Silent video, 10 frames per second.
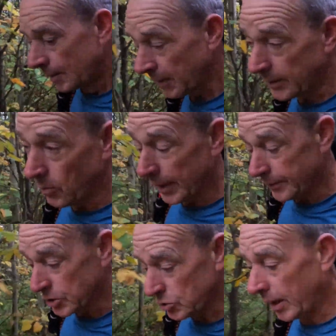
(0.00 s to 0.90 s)
By the way,
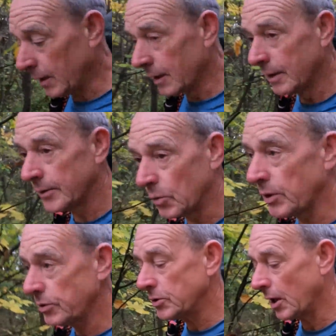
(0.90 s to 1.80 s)
this trail in the
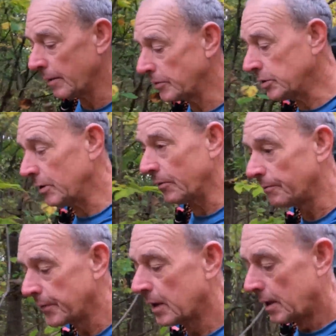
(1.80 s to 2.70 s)
wintertime, too,
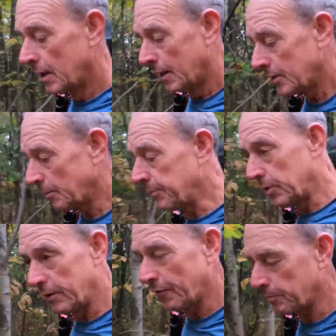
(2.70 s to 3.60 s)
is a
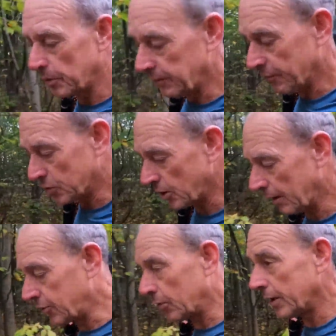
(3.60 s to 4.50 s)
beautiful, beautiful
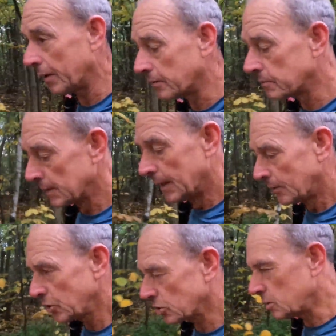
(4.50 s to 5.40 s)
trail through here.
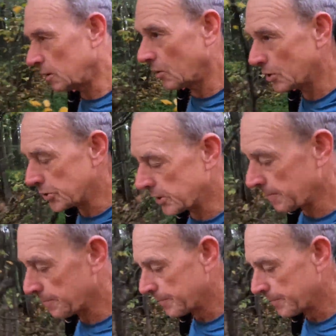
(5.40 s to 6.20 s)
Just gorgeous.